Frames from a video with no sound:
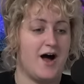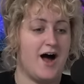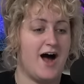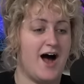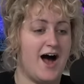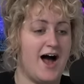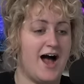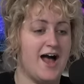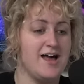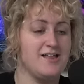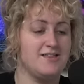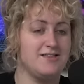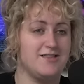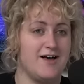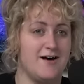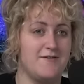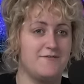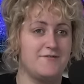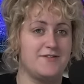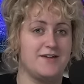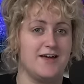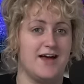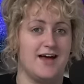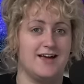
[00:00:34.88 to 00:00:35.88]
I
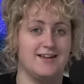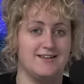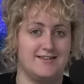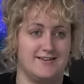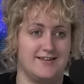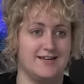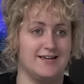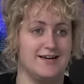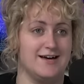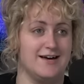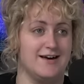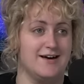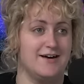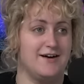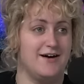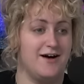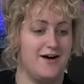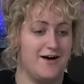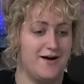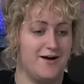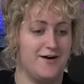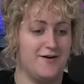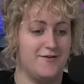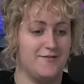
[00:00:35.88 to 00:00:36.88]
love the idea
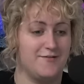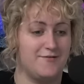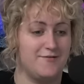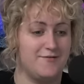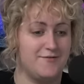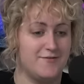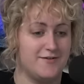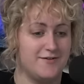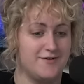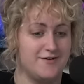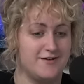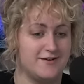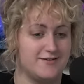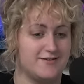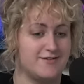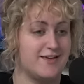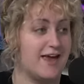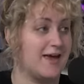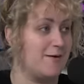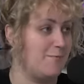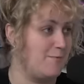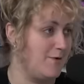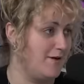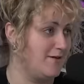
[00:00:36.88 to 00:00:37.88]
of
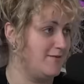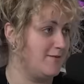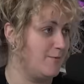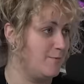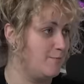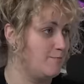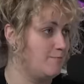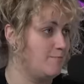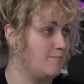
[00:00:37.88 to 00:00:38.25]
escapism.